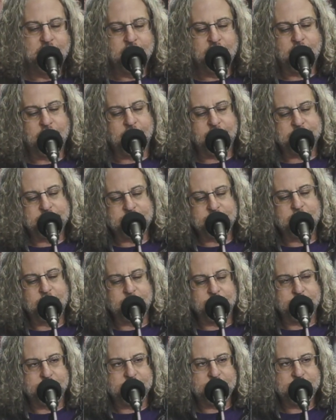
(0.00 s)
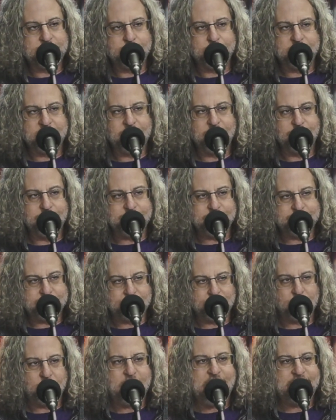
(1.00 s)
Aw, scuttle the ship, me hearties,
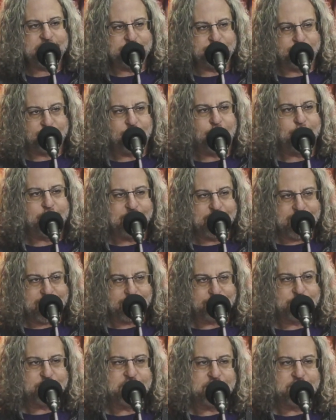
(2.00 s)
the rats have all left.